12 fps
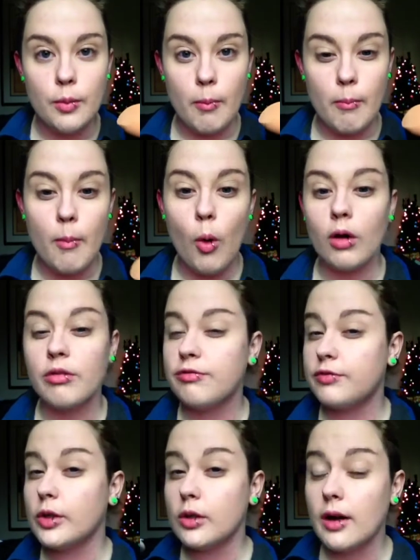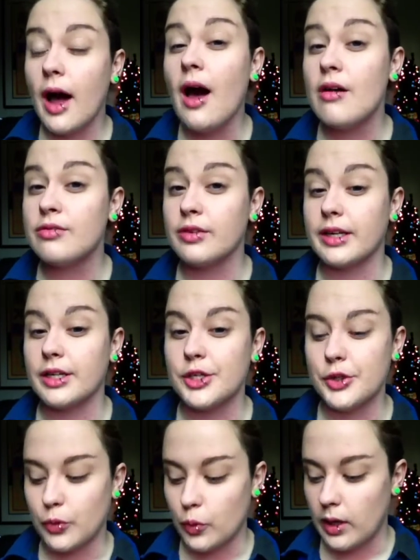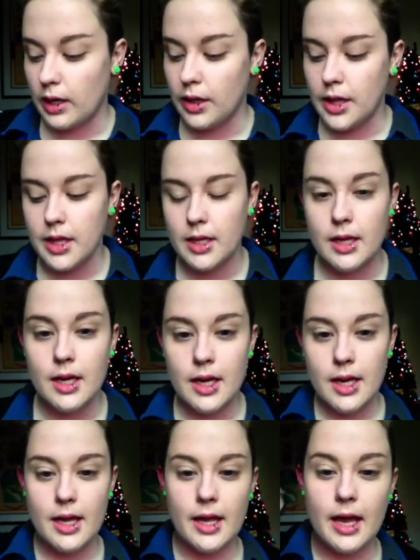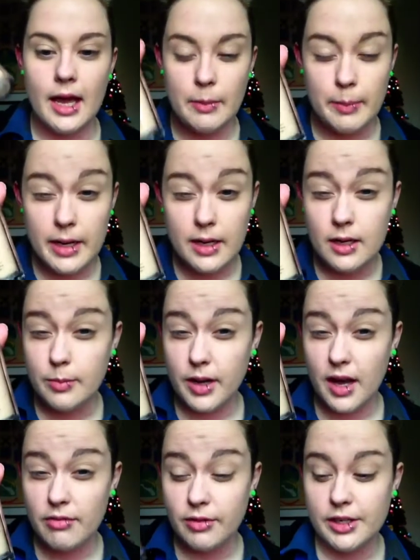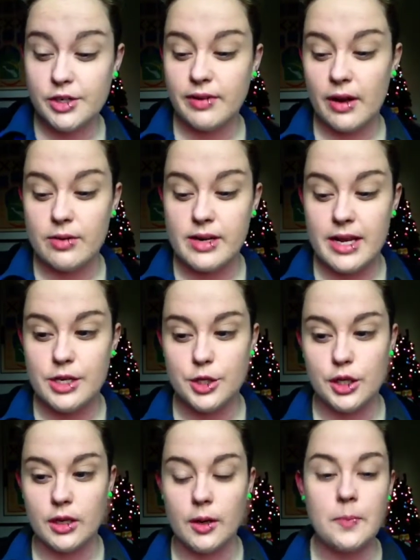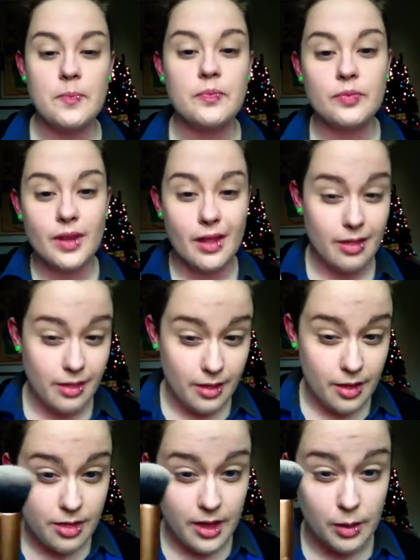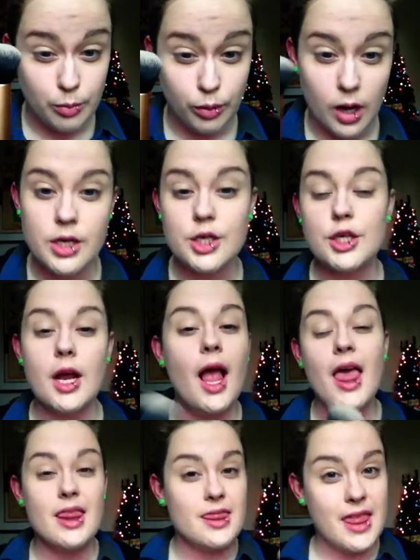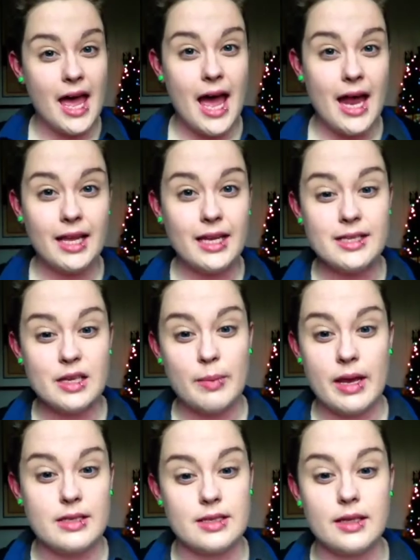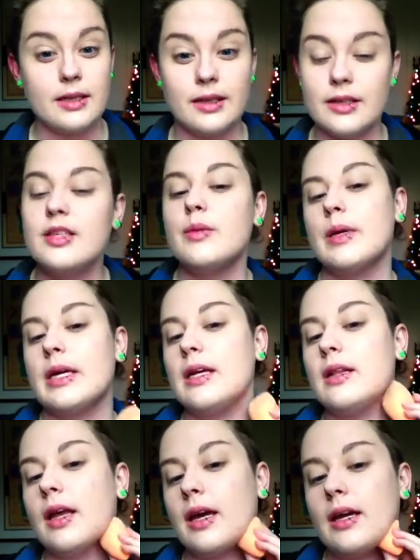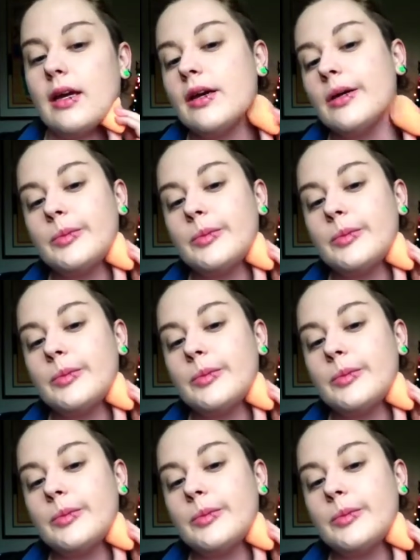more full coverage with a medium coverage foundation than a brush. That is amazing to me. Like